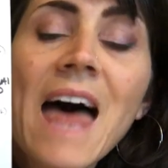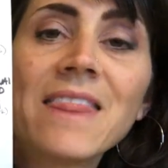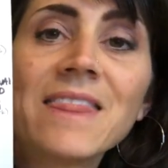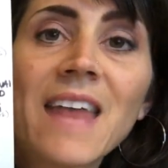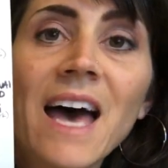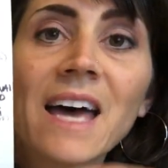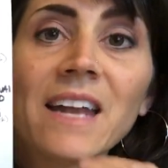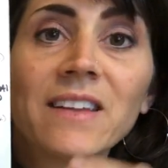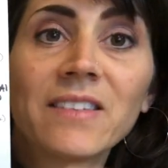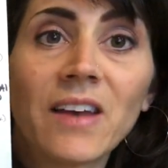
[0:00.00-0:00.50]
And
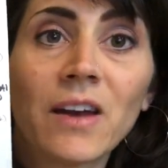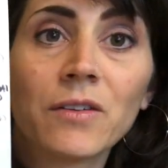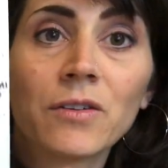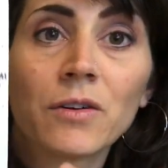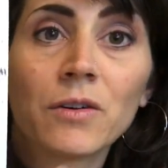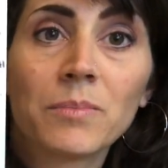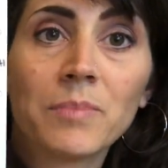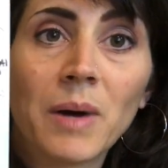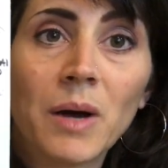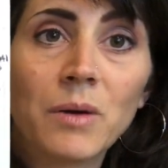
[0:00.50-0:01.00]
that is how
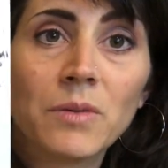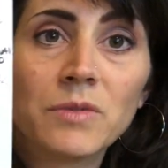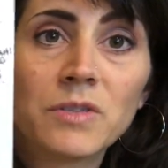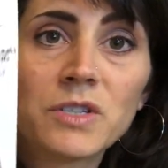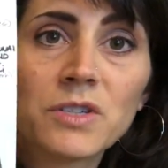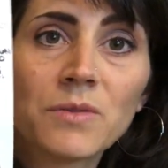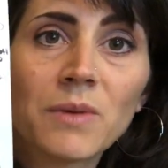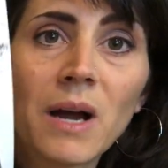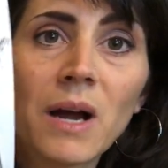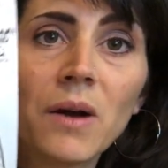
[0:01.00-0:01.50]
your
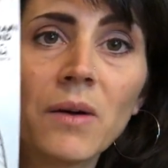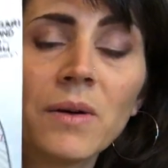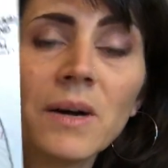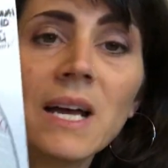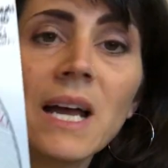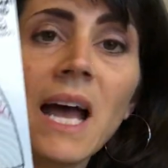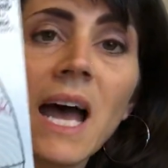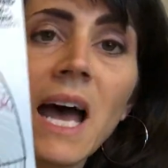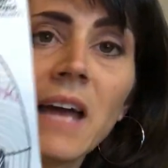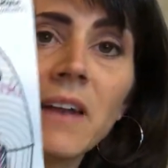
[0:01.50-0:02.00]
bones grow.
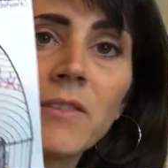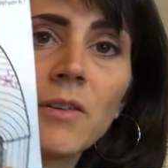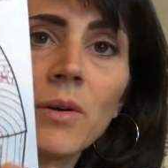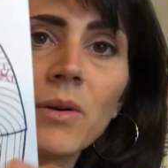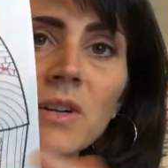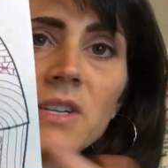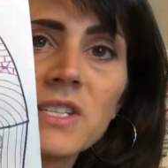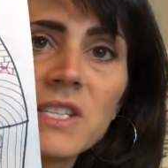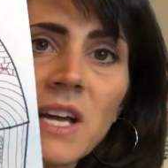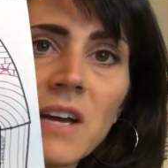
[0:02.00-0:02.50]
And of
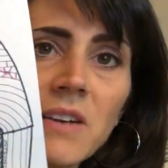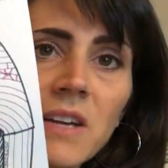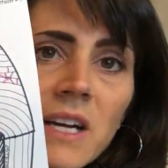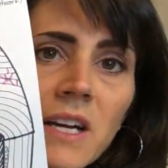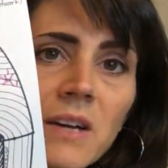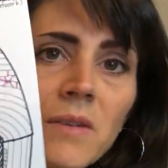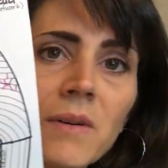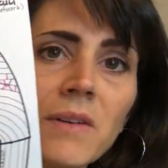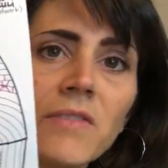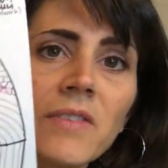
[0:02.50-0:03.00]
course, down
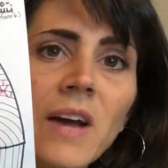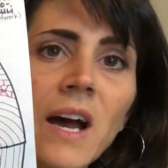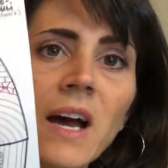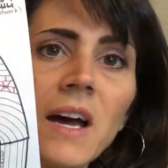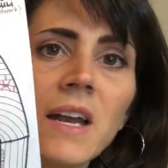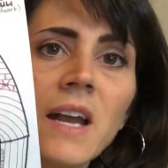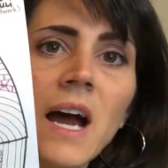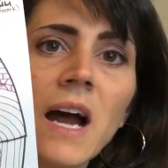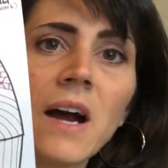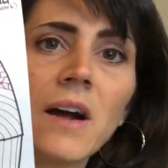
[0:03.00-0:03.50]
here we've
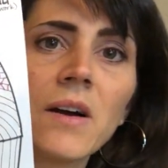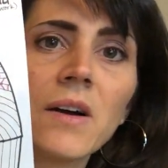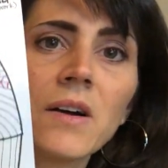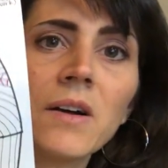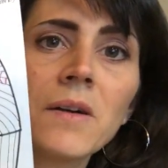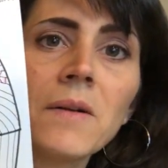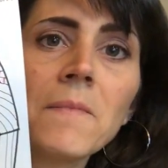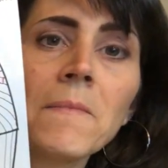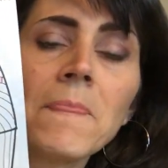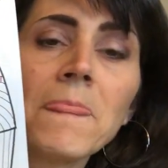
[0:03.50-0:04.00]
got
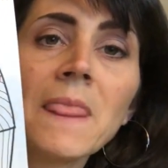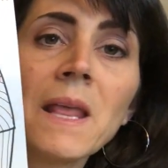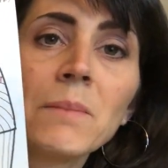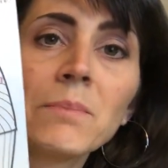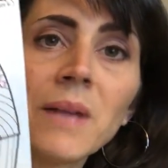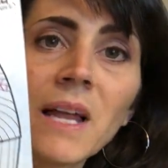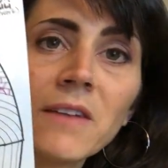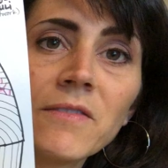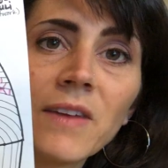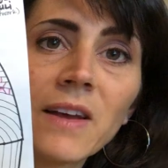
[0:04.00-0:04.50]
our
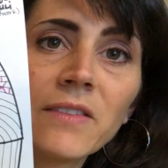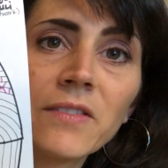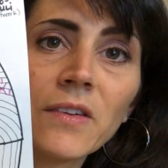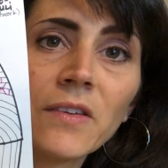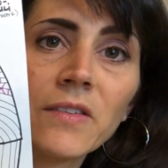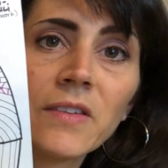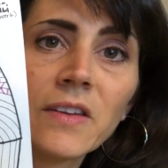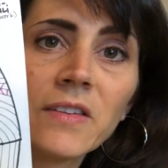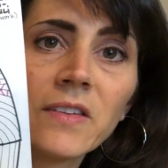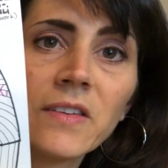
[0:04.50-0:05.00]
blood
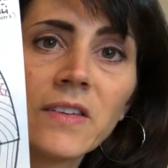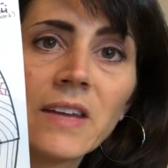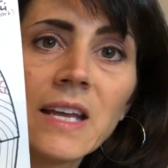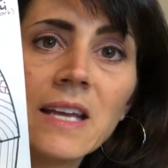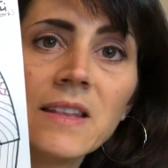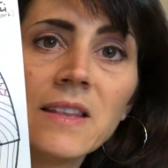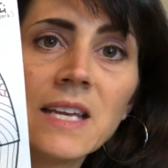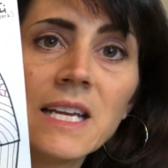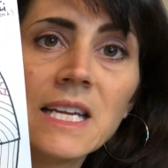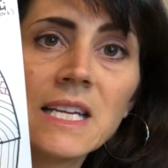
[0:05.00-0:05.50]
vessels. This is
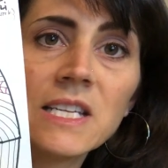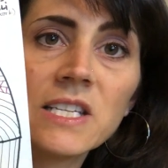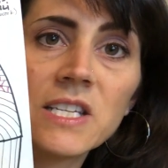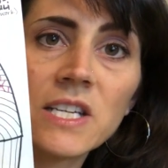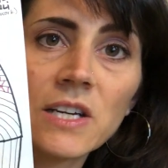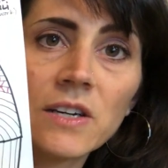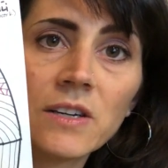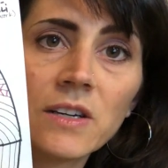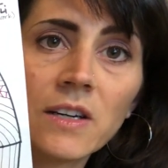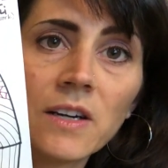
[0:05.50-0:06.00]
the
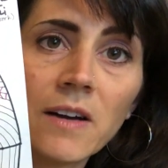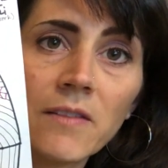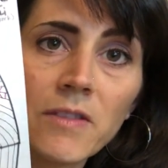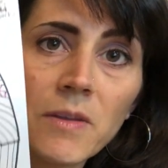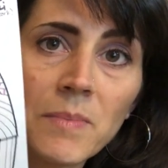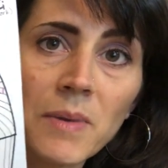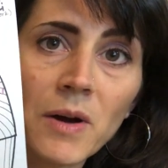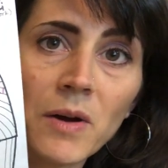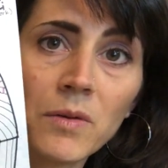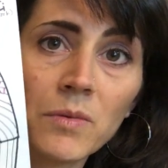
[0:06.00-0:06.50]
interior of the
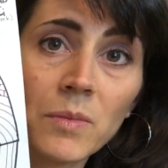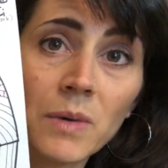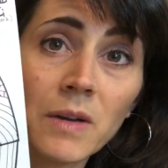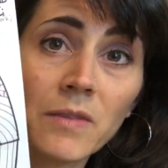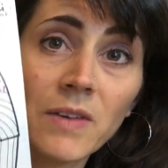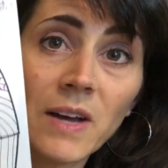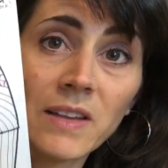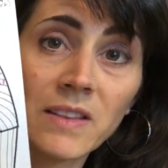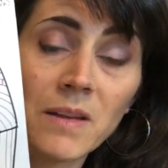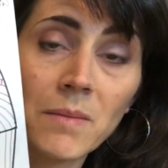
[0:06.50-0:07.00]
bone where
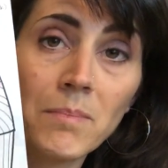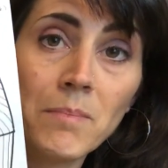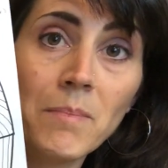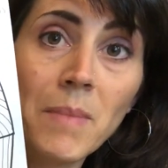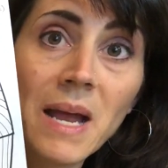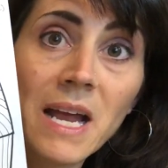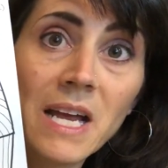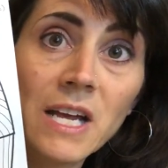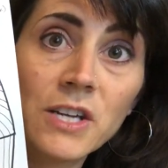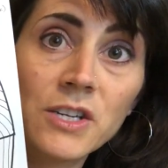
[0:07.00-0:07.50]
you've got the
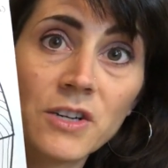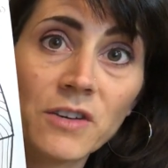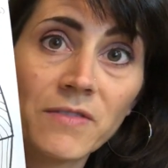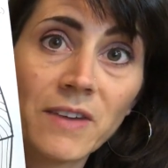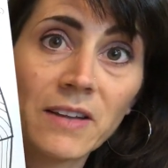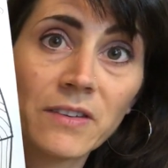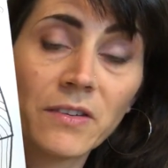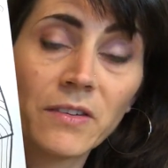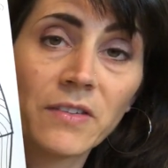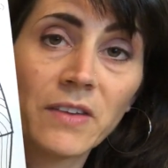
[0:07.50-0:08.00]
major
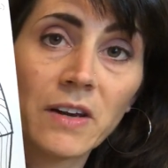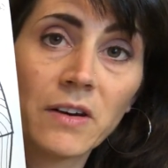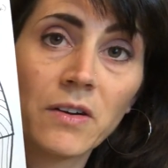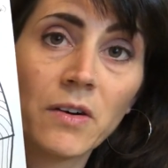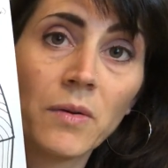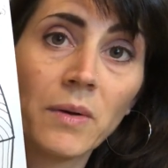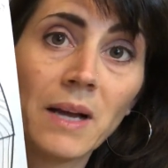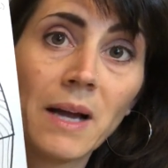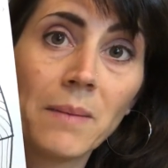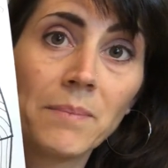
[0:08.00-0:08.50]
vessels that are
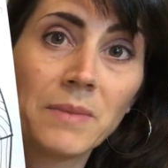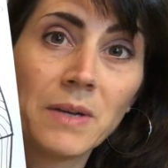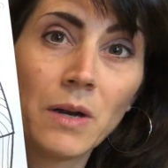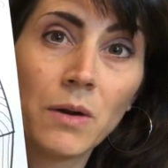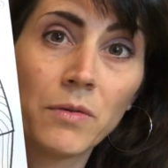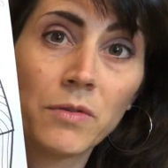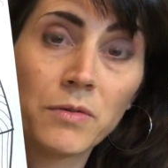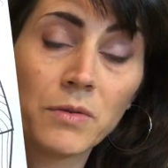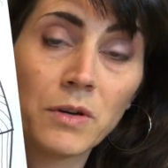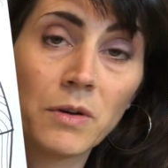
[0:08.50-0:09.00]
going up, you
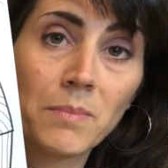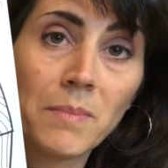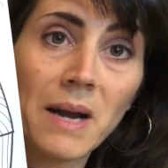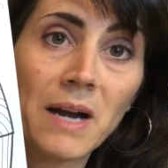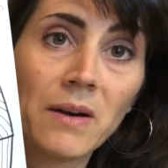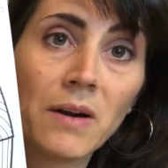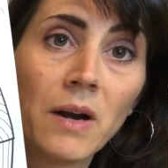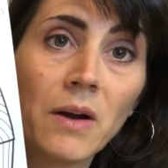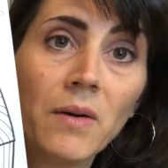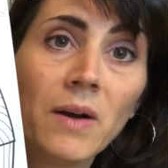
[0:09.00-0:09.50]
know, through your
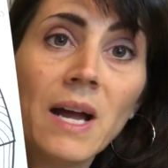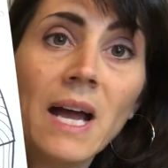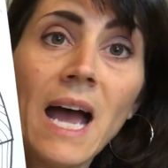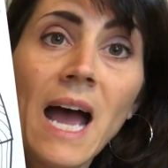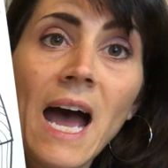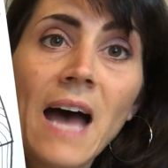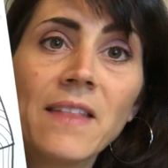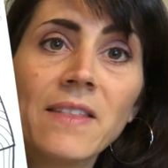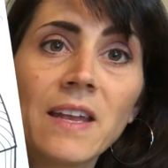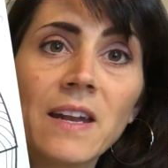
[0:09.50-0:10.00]
marrow.
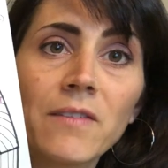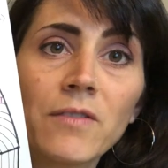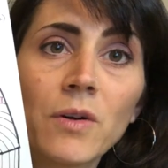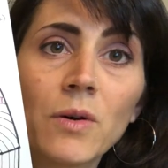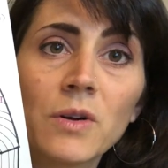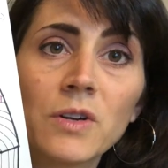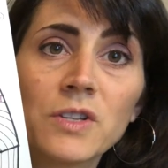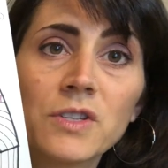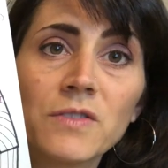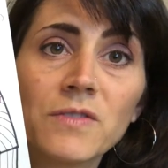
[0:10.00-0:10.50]
And then, of
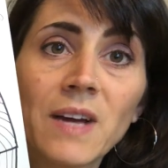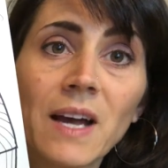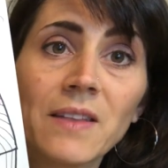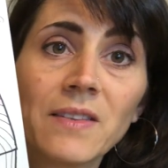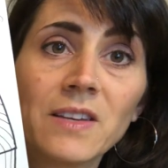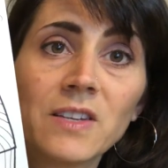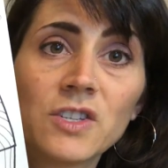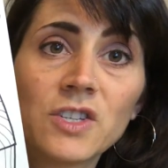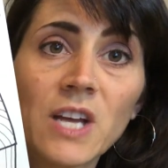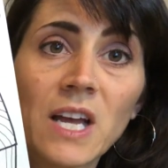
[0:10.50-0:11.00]
course, you've got
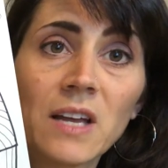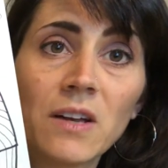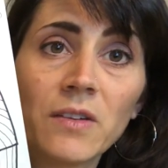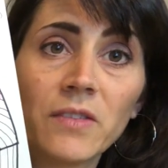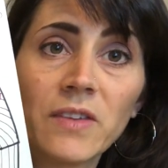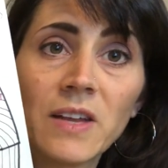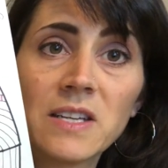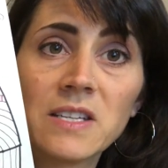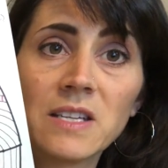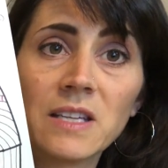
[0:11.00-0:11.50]
these
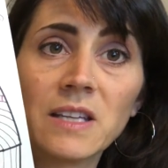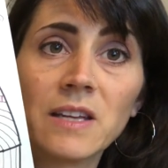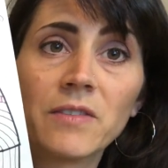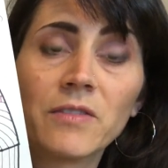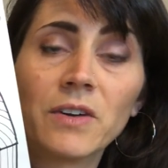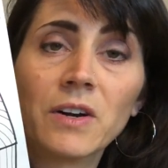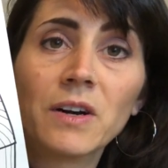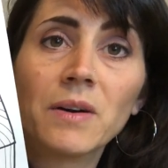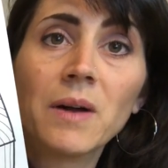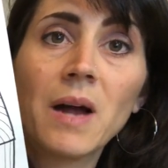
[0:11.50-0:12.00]
channels that
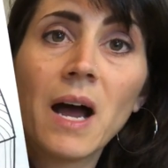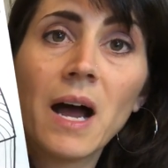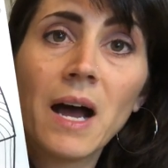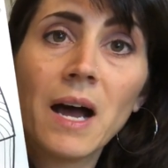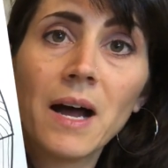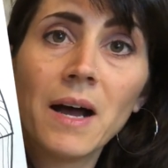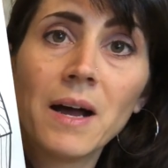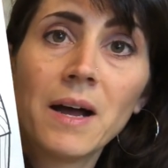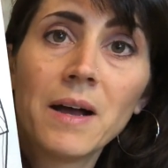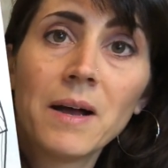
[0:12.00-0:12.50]
deliver
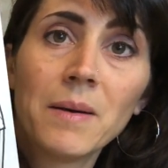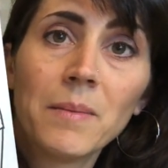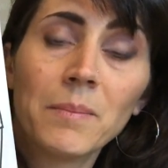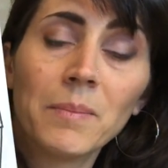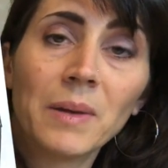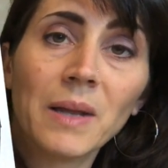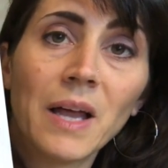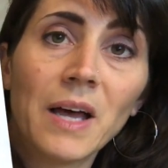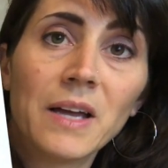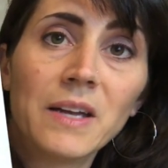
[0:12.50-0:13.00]
uh,
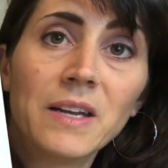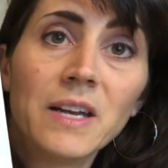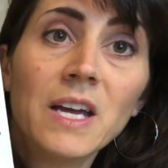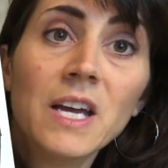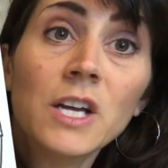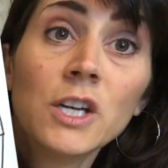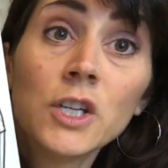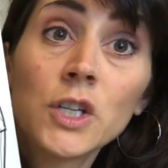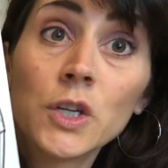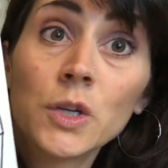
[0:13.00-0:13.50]
blood
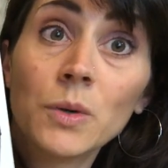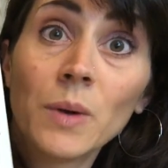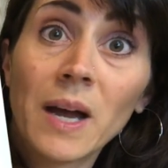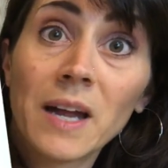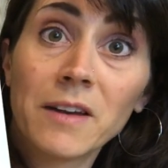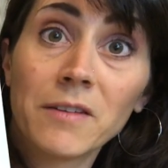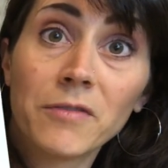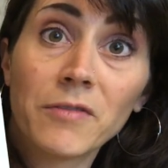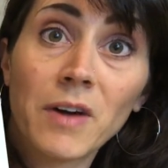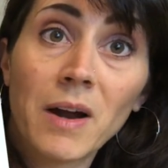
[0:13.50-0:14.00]
to
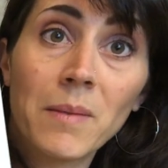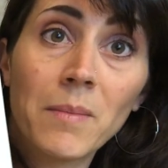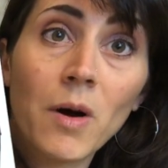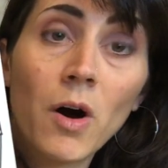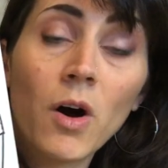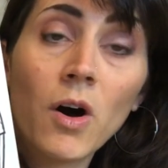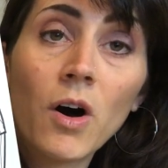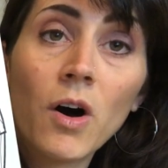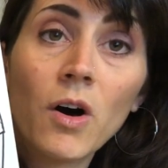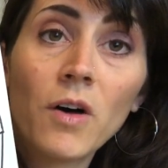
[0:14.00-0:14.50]
and from
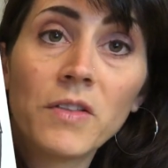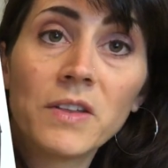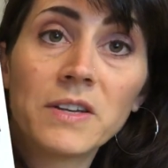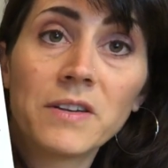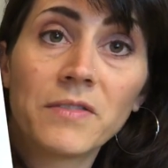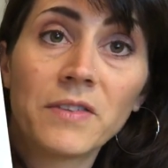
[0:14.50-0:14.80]
all the